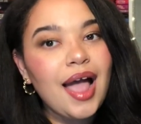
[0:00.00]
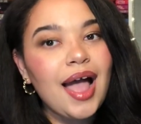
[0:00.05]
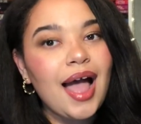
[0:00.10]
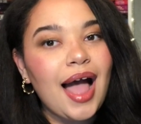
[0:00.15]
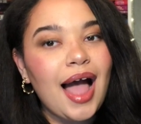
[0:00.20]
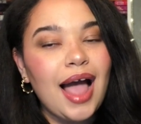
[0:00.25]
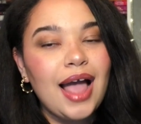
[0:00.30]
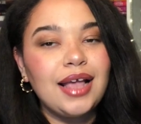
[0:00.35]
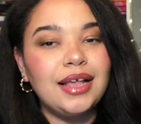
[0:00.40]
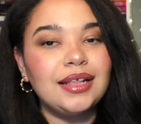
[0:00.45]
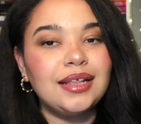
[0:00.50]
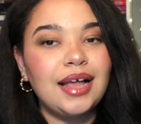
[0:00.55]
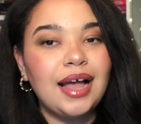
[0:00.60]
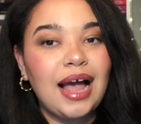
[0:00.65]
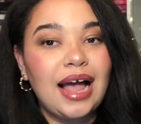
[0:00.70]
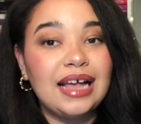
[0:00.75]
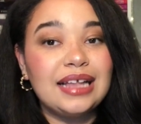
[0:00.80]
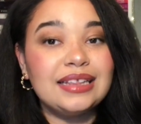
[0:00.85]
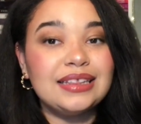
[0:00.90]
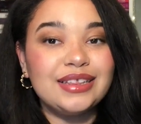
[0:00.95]

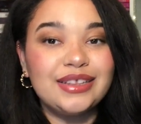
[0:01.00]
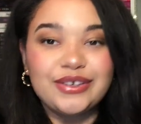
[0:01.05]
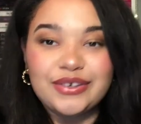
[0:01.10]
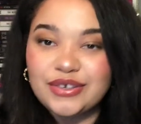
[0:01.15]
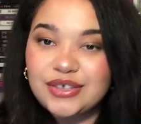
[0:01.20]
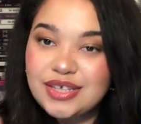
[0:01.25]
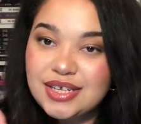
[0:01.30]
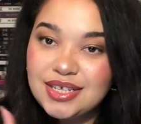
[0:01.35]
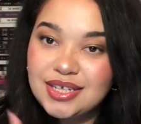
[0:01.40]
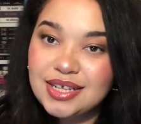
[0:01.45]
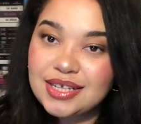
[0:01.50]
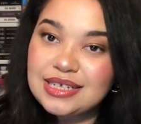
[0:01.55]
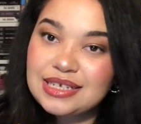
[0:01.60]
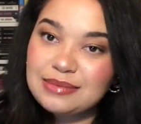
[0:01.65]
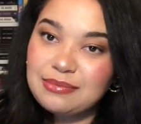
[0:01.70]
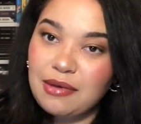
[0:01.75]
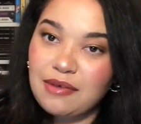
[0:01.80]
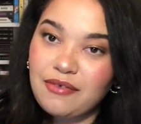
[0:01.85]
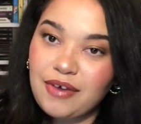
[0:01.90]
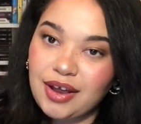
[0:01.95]
I literally said this to
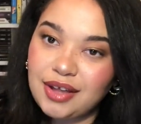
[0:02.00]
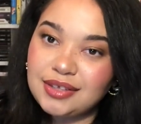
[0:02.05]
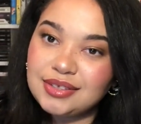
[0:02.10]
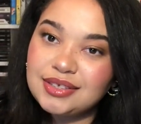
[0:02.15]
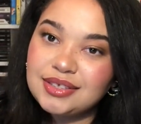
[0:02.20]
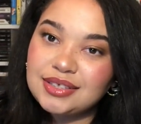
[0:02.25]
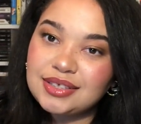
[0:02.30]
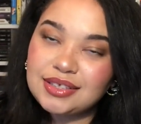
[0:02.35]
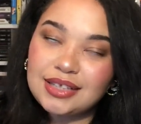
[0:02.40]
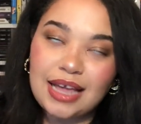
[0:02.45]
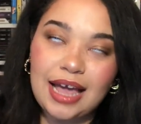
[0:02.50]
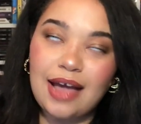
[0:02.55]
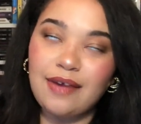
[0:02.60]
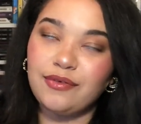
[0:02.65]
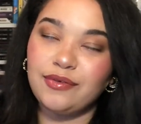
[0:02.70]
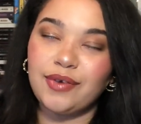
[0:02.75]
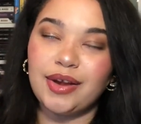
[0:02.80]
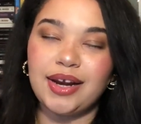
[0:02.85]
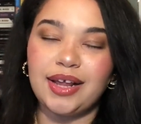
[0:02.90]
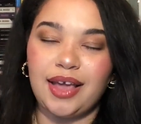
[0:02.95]
my friends. They
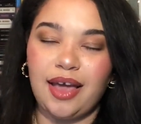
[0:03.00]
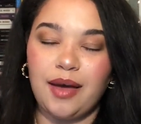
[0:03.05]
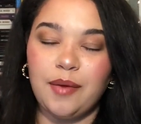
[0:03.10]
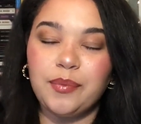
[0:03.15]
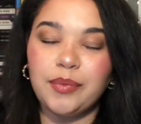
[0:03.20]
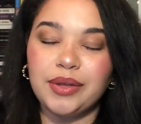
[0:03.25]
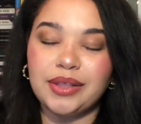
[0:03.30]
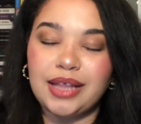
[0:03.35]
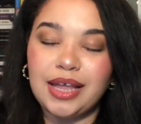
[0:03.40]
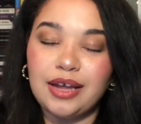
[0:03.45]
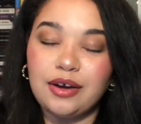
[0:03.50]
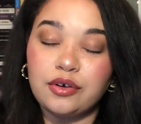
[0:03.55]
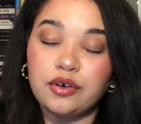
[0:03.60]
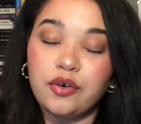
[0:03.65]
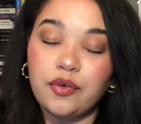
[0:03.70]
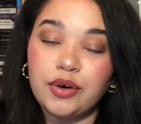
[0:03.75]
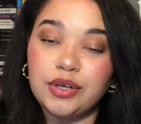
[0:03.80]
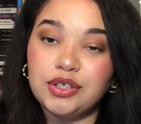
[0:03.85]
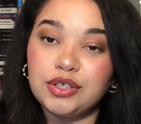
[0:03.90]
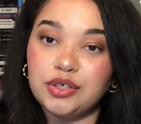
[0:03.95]
haven't read it yet, but they are
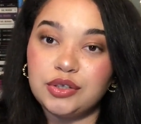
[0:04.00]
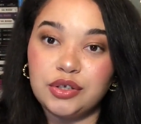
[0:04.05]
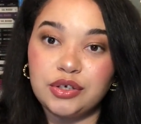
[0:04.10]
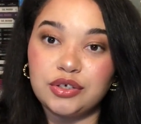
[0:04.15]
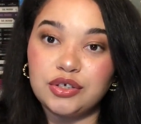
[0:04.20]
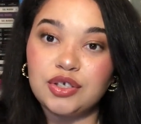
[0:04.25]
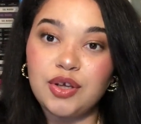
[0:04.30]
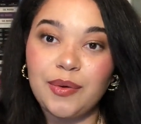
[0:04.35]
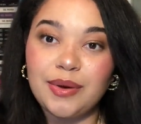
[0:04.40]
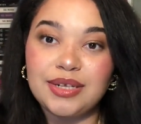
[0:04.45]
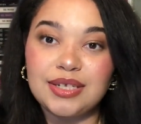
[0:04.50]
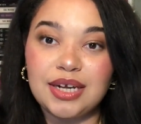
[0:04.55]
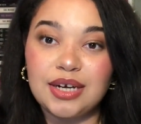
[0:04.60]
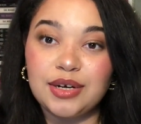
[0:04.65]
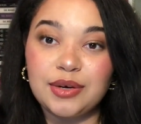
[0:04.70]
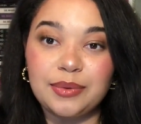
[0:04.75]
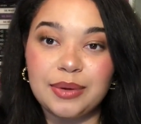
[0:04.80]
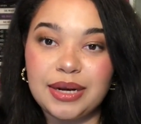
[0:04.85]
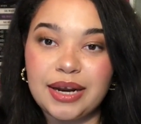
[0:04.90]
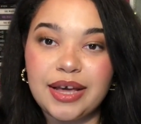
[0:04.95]
going to. They're so excited
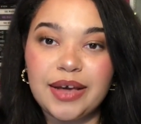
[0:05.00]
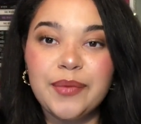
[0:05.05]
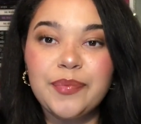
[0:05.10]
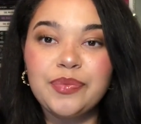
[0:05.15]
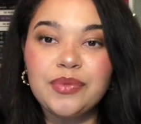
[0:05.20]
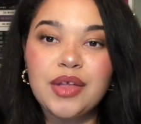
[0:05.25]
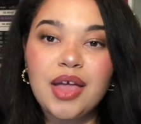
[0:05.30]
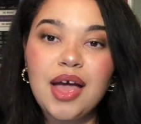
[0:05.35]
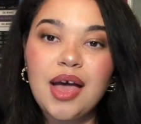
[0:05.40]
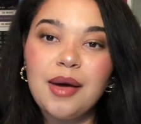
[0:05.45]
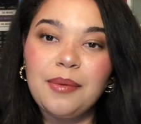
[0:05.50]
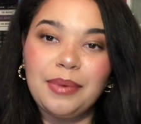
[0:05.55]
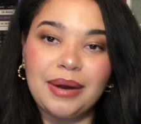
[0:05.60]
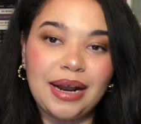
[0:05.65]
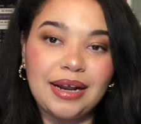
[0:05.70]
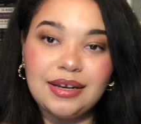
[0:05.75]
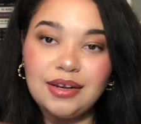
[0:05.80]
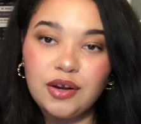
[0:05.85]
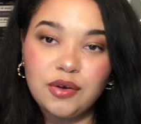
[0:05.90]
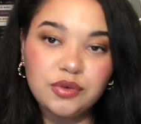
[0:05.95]
to read it. But I
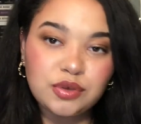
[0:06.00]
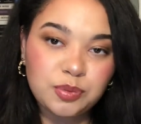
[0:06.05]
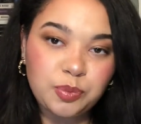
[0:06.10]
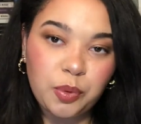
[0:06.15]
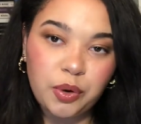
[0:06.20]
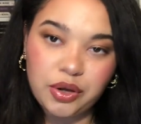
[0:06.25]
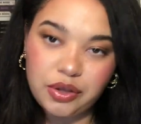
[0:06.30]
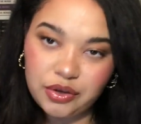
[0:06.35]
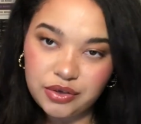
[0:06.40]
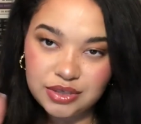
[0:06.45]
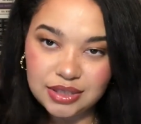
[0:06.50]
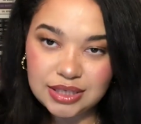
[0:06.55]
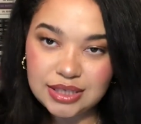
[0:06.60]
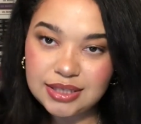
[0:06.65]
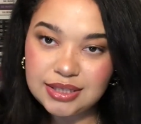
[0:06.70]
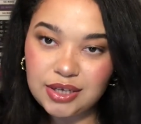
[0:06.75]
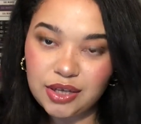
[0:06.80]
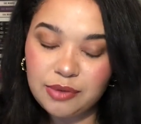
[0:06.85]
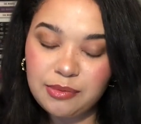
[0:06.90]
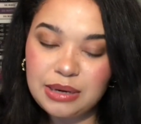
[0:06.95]
know spoilers. I
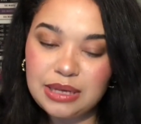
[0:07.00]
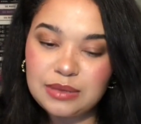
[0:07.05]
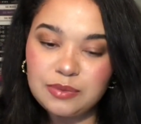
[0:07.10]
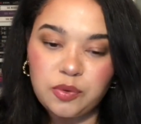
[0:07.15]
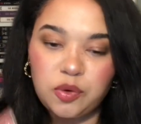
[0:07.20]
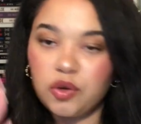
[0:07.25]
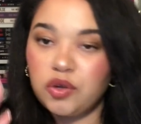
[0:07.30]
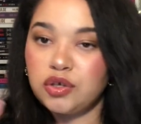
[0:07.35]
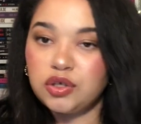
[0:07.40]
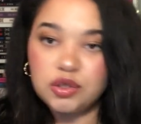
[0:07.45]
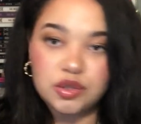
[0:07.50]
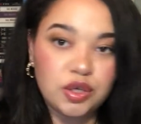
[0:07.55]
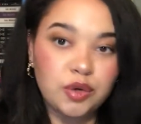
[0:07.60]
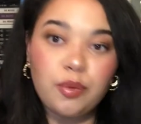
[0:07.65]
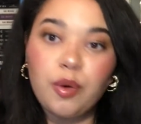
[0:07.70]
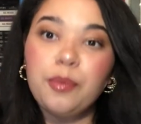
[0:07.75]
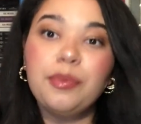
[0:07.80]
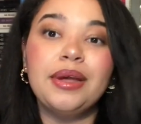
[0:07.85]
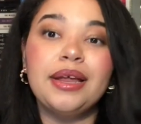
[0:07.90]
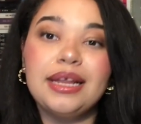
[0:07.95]
didn't tell them any spoilers. There
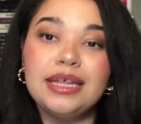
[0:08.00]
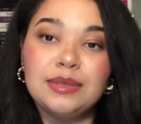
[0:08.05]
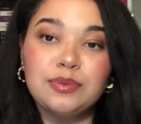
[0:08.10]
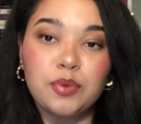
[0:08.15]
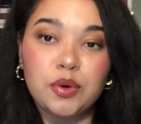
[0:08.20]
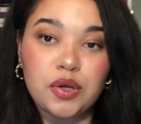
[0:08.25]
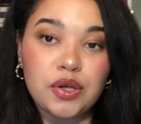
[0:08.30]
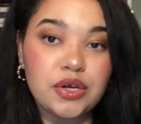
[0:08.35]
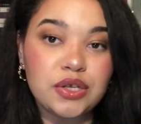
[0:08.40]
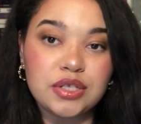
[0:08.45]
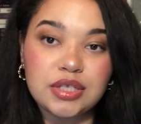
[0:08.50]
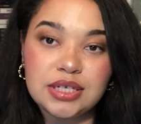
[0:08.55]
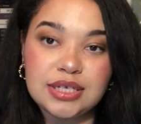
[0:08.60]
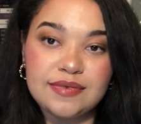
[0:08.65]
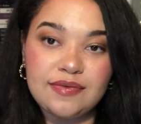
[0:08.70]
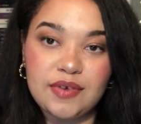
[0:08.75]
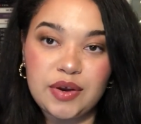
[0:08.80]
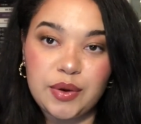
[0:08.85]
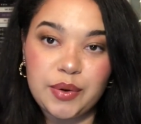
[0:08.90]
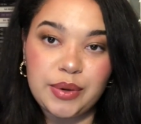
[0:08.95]
won't be any spoilers in this
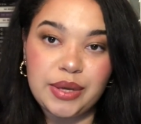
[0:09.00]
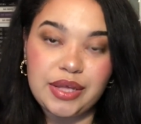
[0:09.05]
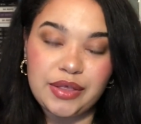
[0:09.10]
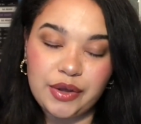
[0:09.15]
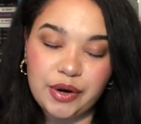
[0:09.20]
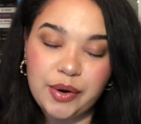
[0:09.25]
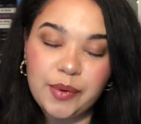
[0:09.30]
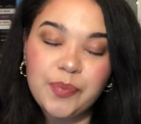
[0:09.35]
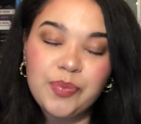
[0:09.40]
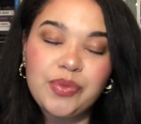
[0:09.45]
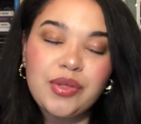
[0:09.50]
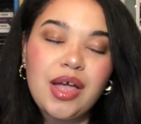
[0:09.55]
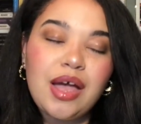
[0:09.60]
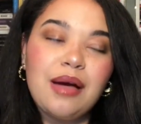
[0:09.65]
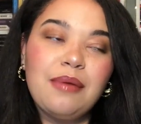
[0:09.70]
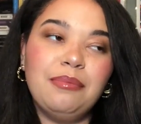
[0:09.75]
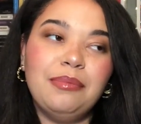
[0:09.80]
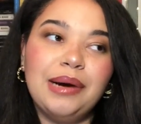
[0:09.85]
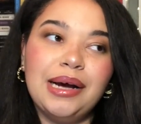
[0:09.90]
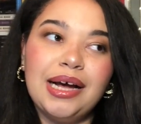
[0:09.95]
video either.
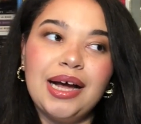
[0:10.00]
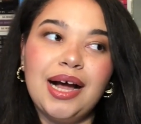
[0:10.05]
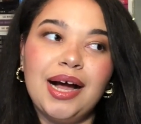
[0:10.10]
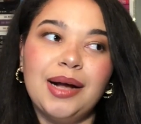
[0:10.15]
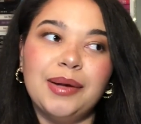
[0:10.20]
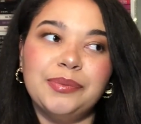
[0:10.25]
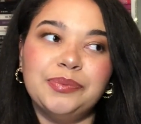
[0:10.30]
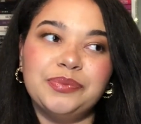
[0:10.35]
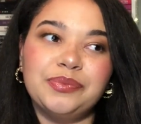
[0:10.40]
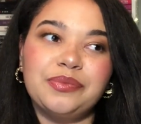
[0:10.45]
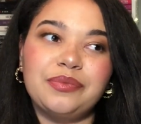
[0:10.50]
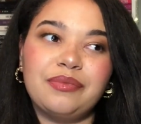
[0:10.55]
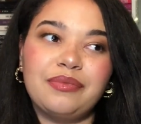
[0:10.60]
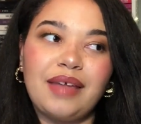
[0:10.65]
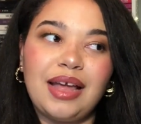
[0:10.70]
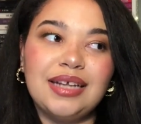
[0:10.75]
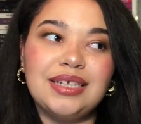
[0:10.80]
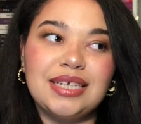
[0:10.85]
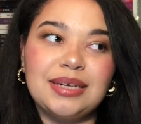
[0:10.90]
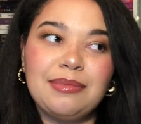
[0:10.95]
But
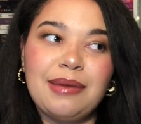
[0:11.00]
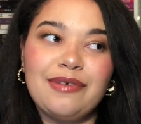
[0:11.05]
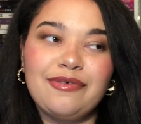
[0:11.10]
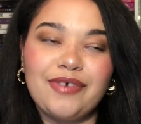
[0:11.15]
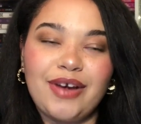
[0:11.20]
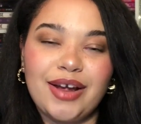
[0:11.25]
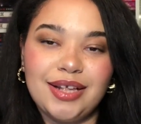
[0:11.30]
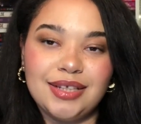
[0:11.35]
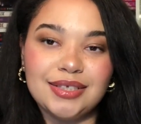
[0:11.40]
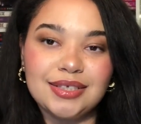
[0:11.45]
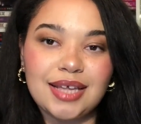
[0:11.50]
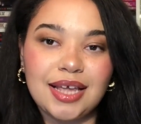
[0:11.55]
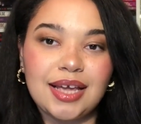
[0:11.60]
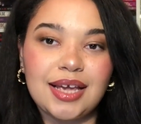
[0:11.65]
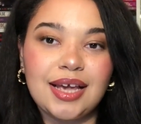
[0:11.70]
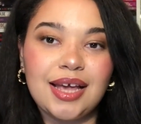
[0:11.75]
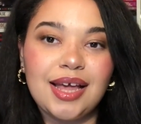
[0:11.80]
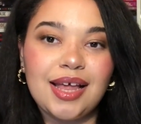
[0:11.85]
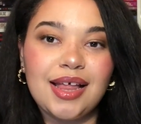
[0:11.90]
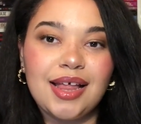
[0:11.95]
I said to my friends,
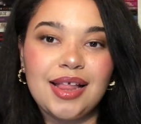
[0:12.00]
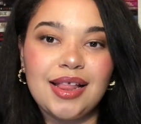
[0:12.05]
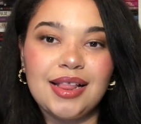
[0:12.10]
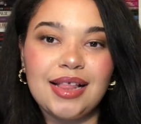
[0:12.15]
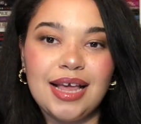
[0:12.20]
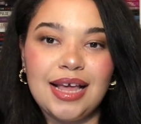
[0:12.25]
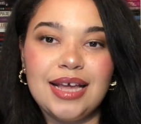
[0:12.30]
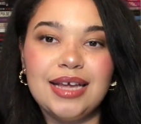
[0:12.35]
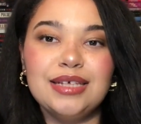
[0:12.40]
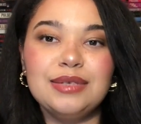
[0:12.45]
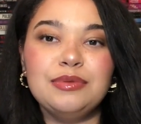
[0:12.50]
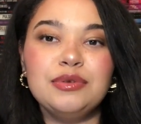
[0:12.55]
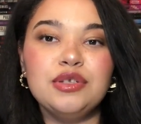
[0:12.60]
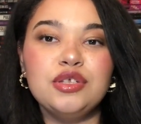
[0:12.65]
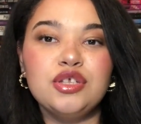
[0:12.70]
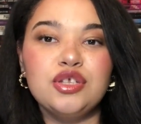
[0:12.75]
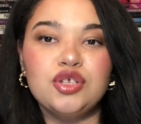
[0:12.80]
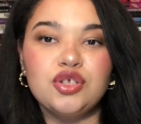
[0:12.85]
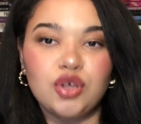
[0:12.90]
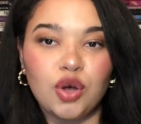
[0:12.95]
like, it has been
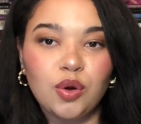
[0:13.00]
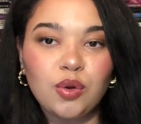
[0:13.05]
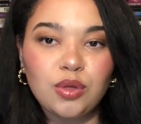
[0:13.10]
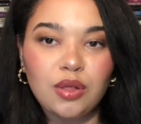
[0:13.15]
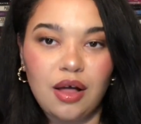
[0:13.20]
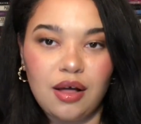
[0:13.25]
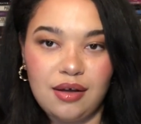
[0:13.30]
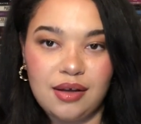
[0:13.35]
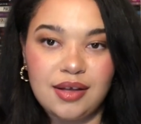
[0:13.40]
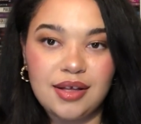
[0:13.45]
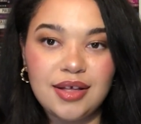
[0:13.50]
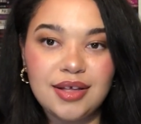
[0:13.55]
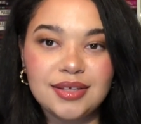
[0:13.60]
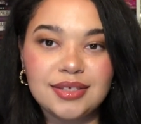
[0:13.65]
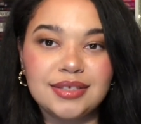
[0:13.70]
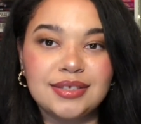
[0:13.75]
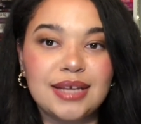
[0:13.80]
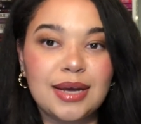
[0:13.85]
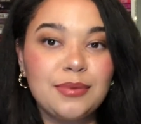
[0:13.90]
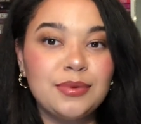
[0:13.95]
so long
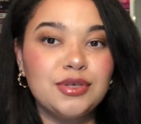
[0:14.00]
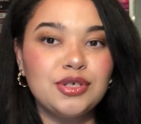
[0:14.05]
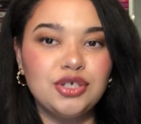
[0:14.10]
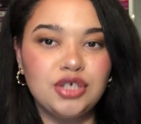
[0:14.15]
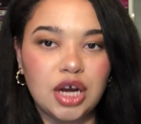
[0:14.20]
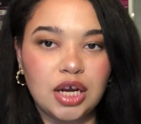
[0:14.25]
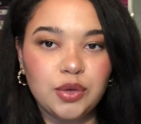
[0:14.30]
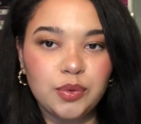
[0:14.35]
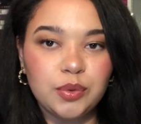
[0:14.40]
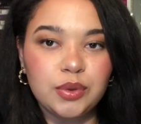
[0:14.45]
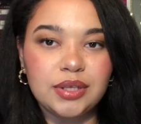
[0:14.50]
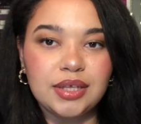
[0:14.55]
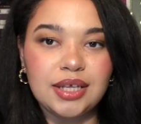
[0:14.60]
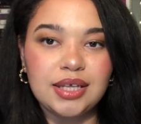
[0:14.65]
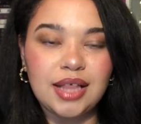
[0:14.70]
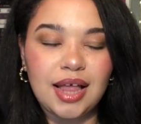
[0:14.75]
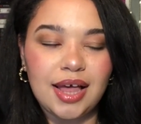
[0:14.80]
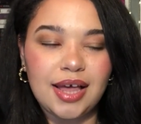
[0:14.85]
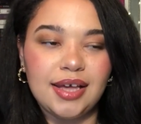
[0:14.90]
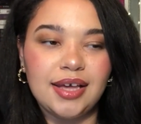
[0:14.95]
since I was genuinely
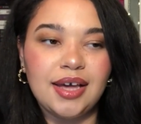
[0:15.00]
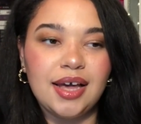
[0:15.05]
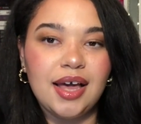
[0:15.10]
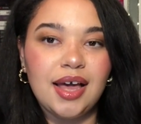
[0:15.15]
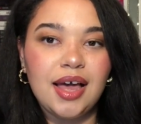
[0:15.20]
like,